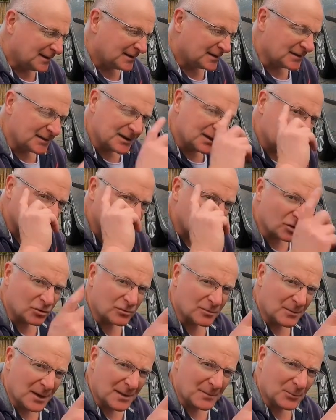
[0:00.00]
The only thing you've got to
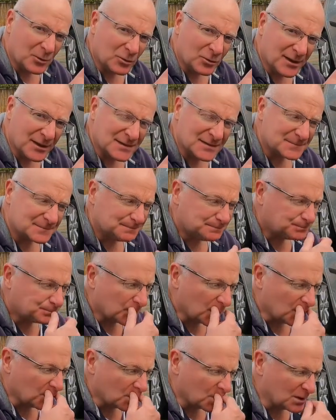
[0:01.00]
remember is
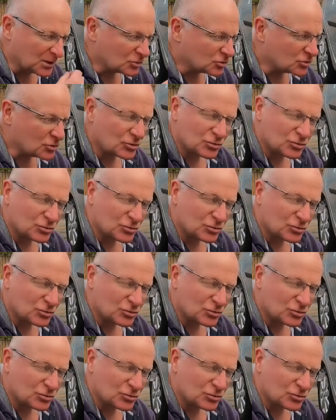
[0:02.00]
you've got to